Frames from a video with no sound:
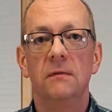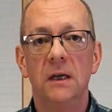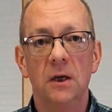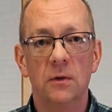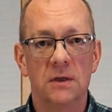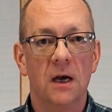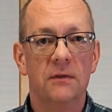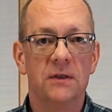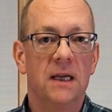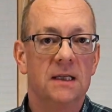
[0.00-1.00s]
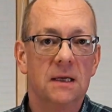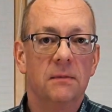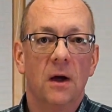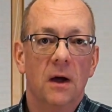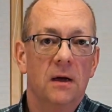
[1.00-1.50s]
videos of, say,
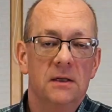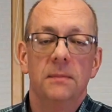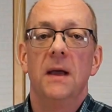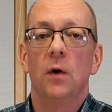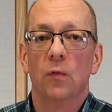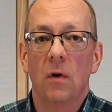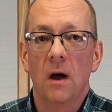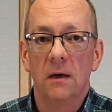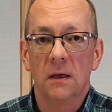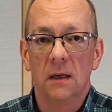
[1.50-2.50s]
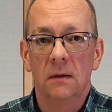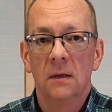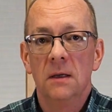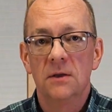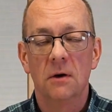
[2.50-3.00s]
a tomato rotting.
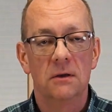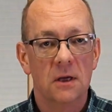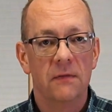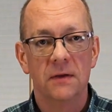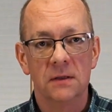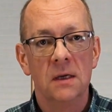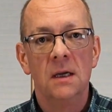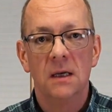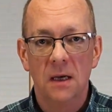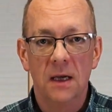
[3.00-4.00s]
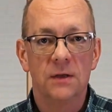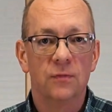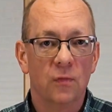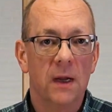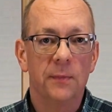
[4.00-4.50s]
Starts off as nice,
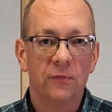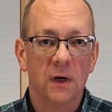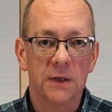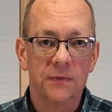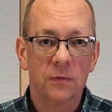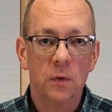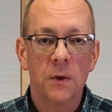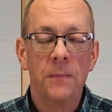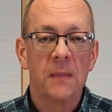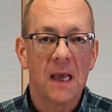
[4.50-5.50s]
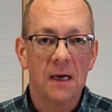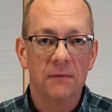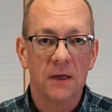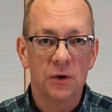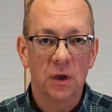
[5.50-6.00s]
ripe, fresh fruit, and
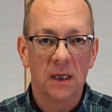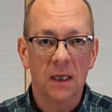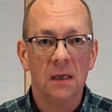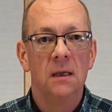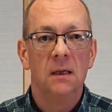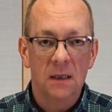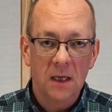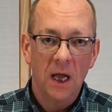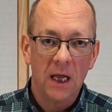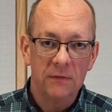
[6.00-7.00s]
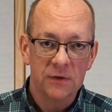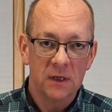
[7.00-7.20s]
eventually caves